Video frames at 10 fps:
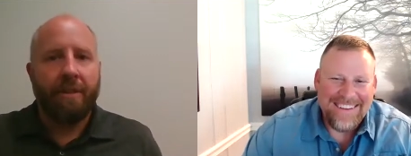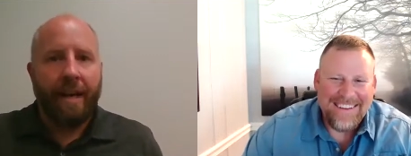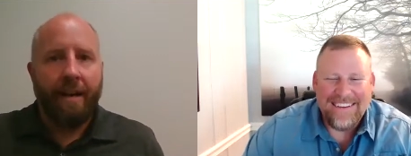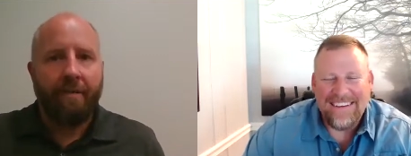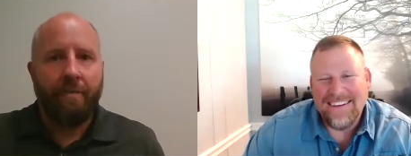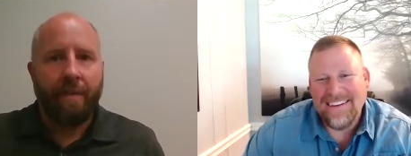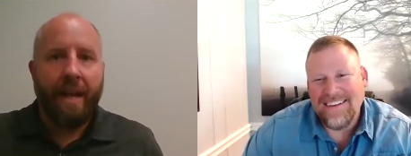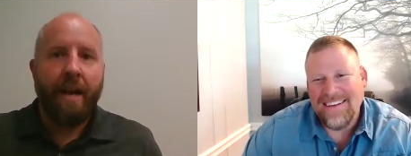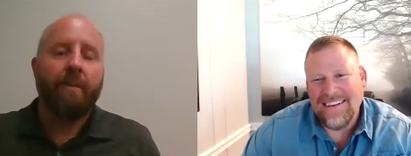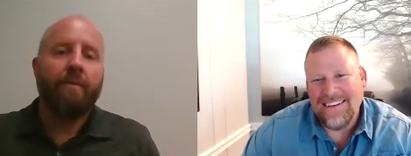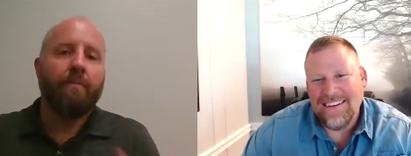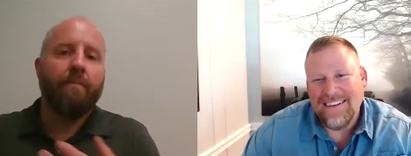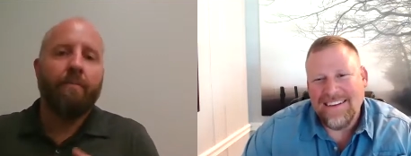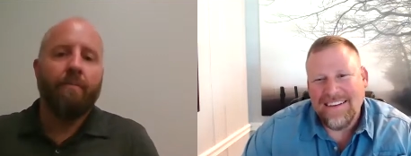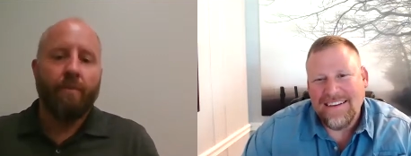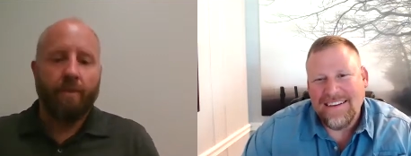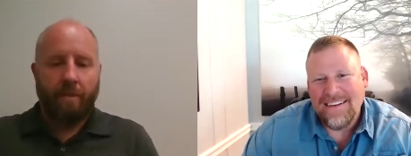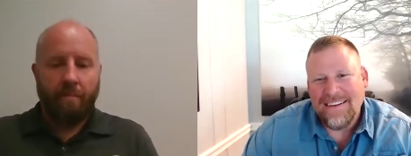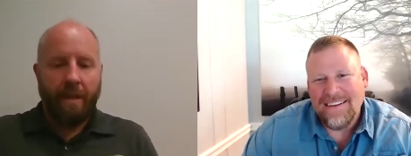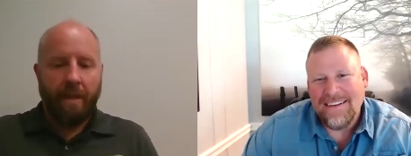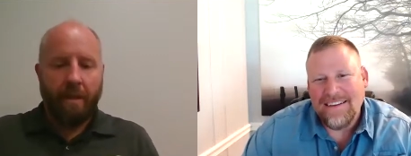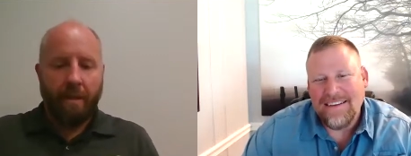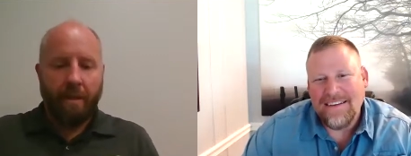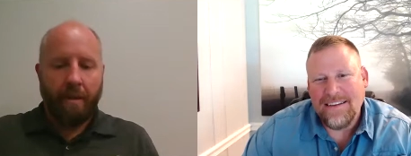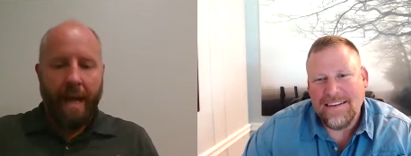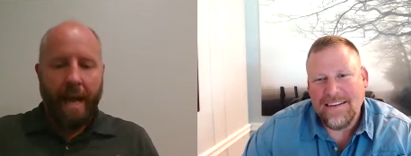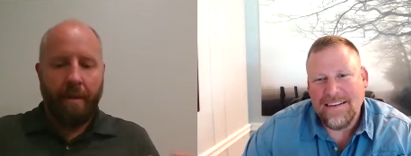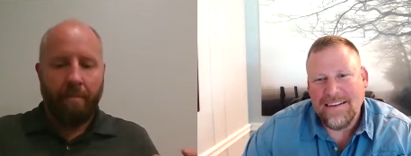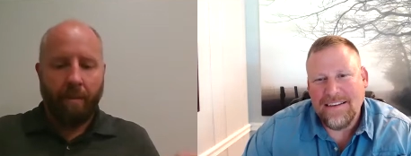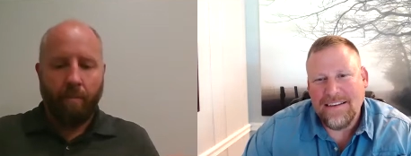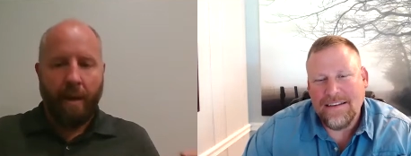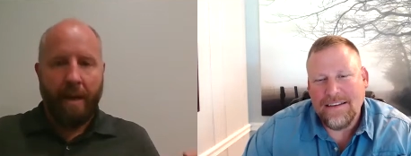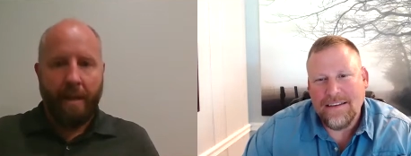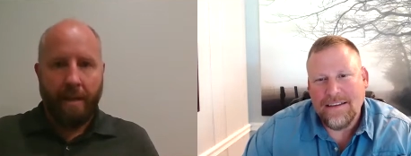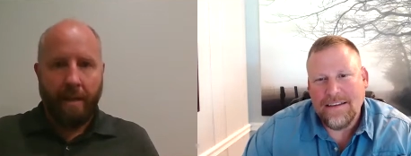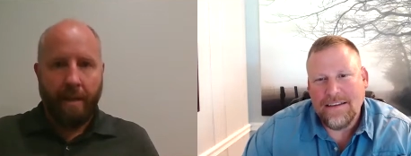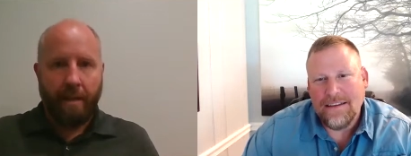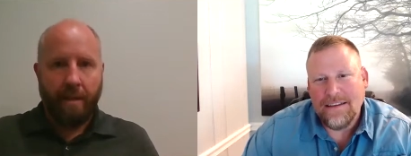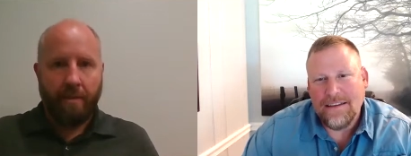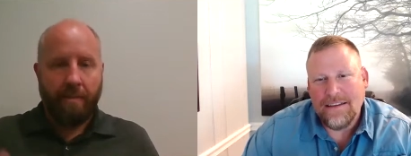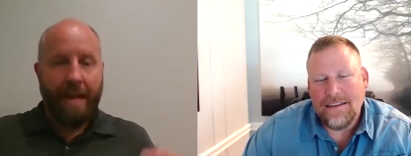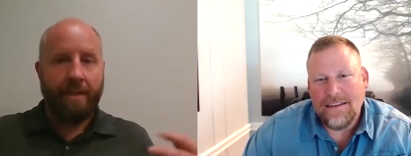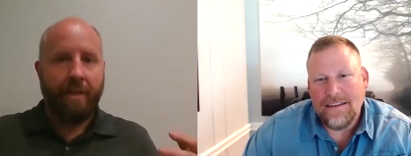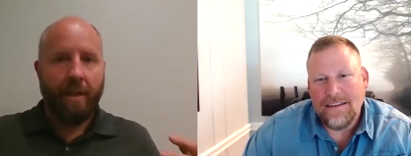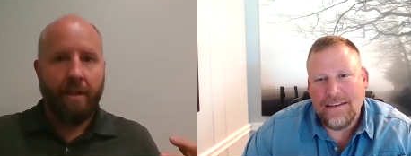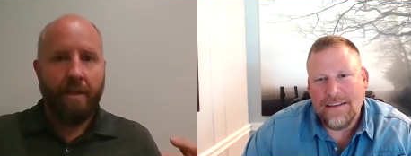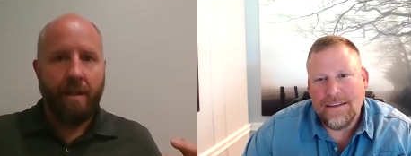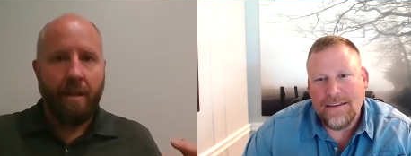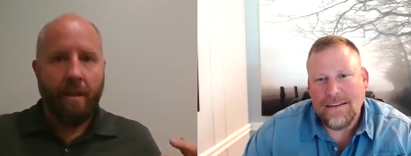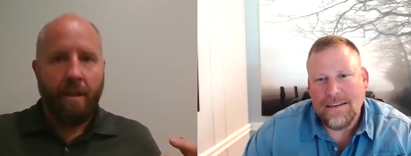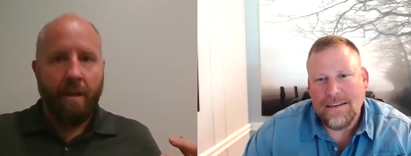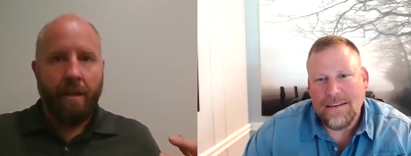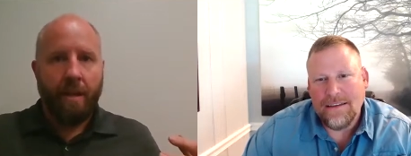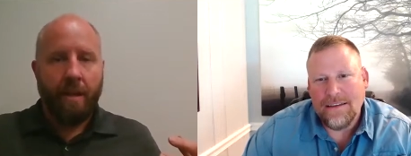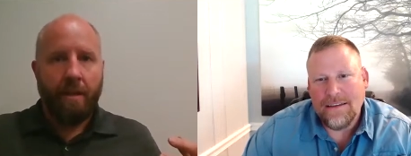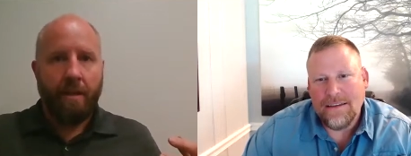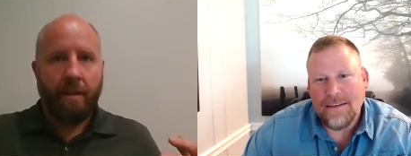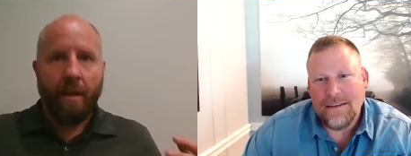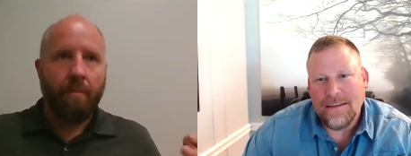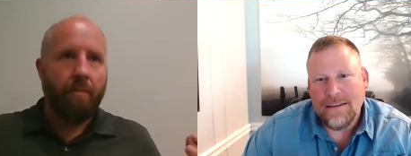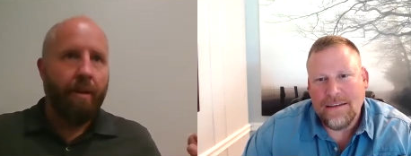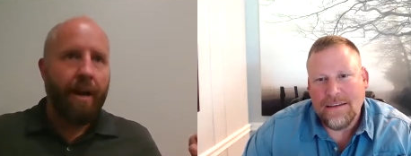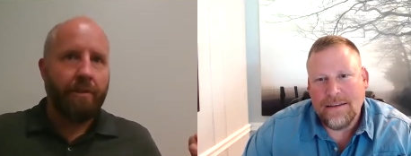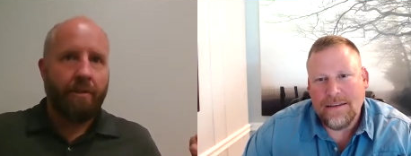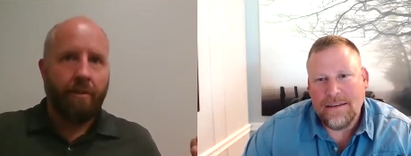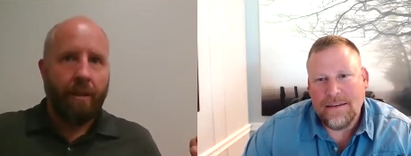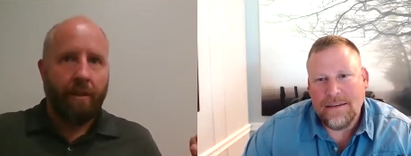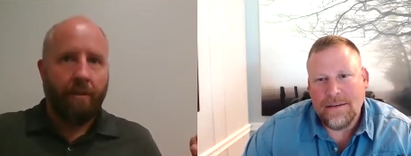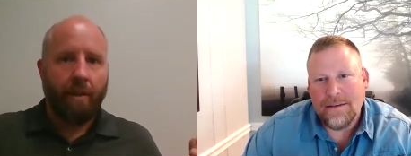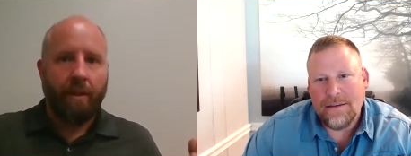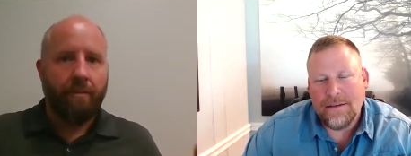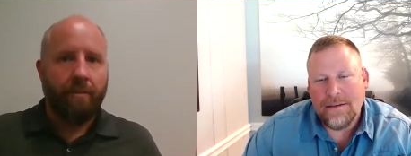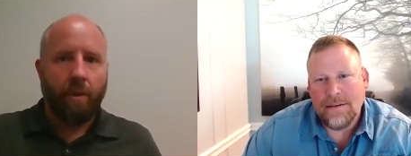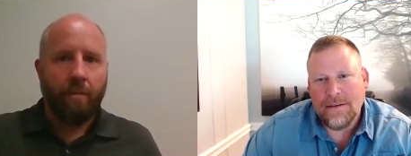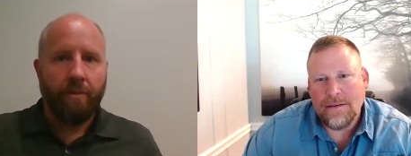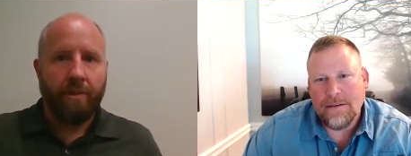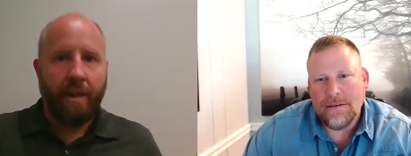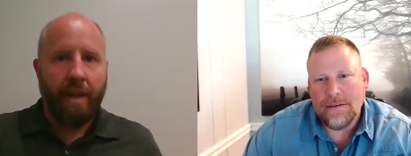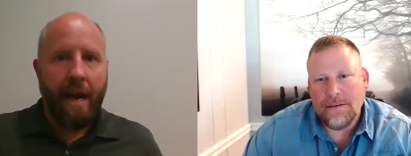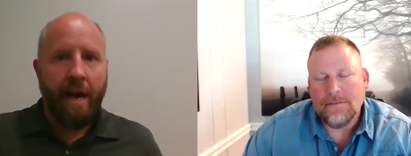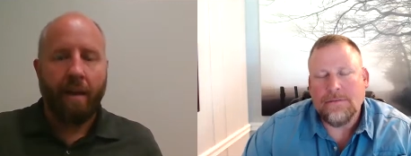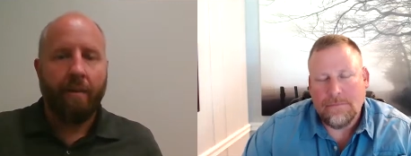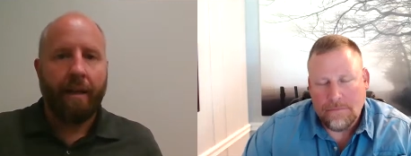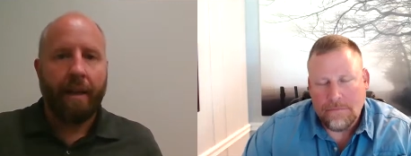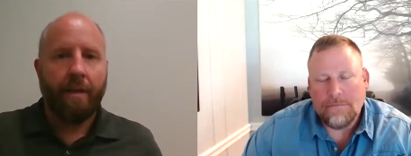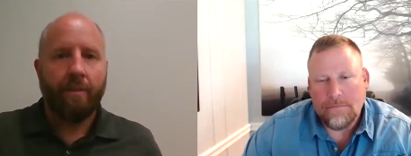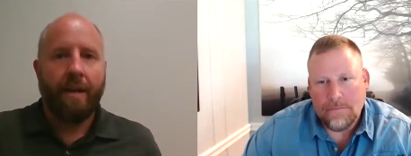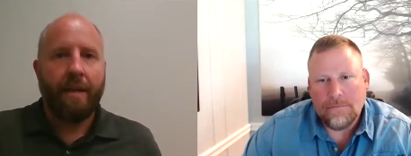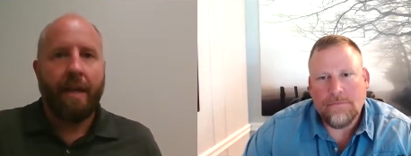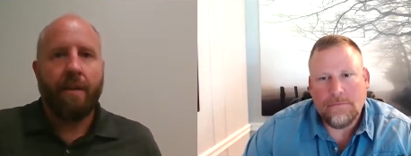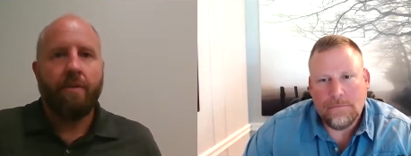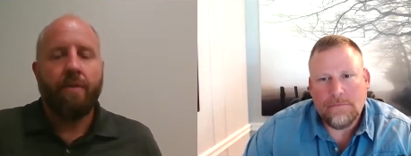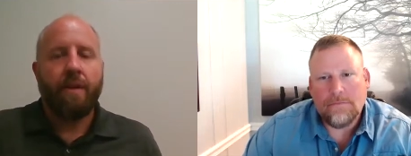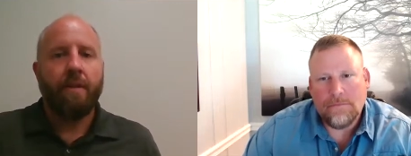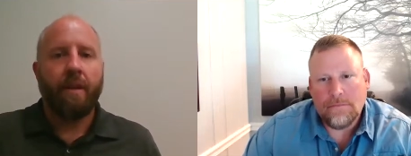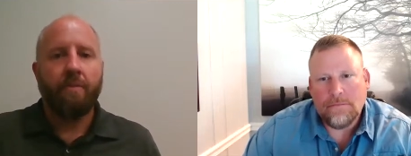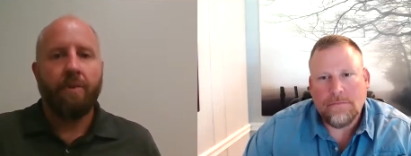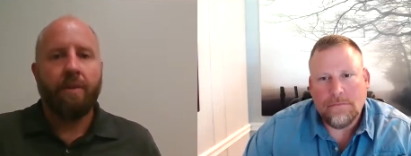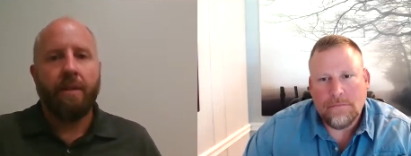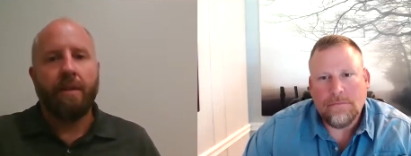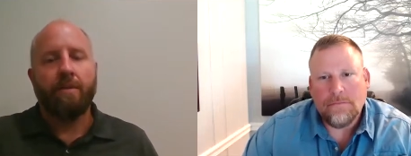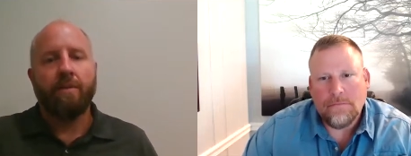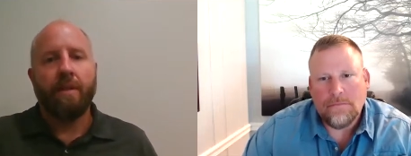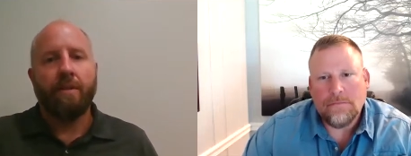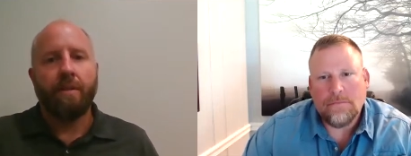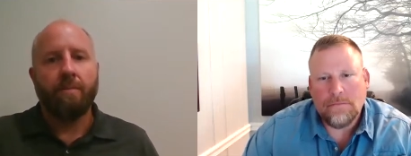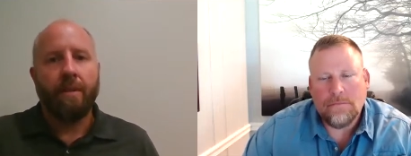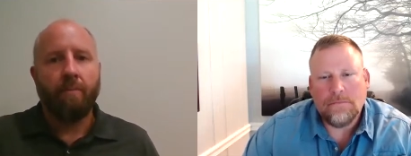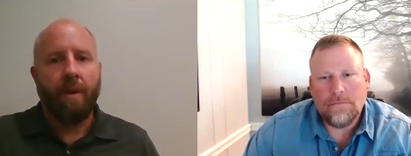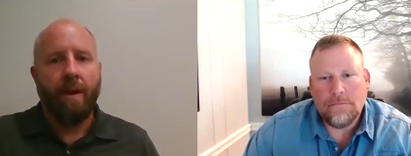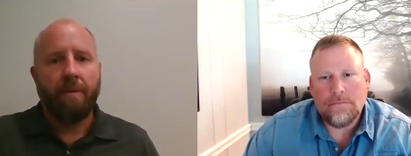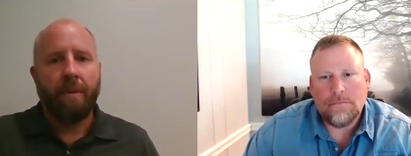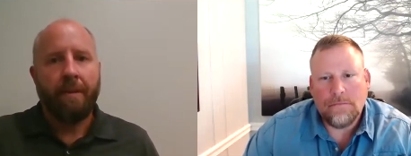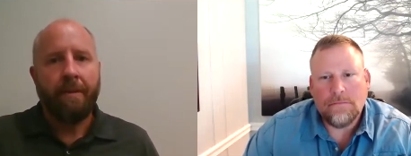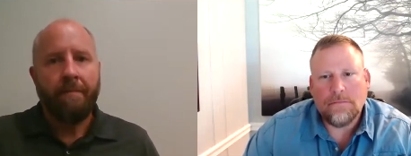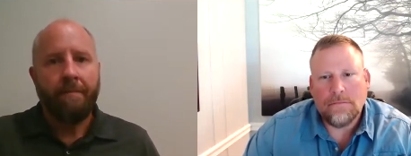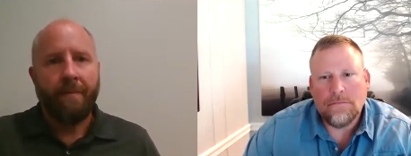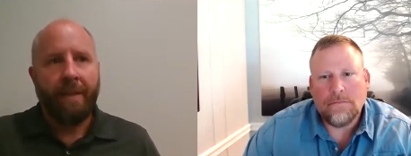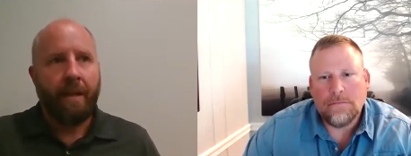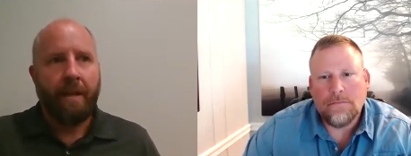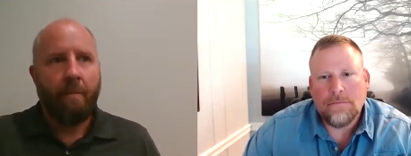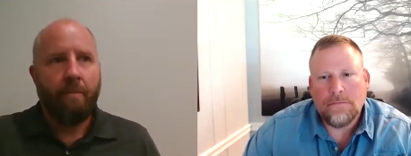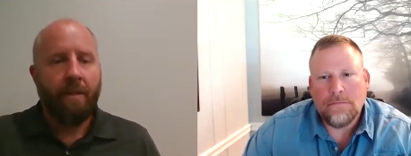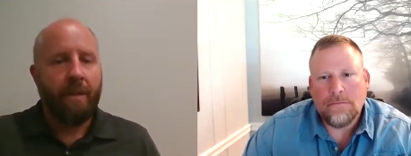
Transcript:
Speaker 1: alive, but now there's a big uh, gap or break in the supply chain, and then lumber prices are like thirty, forty percent higher right now. So I can't do nothing. I'm just sitting here, sitting on this piece of property. I can't build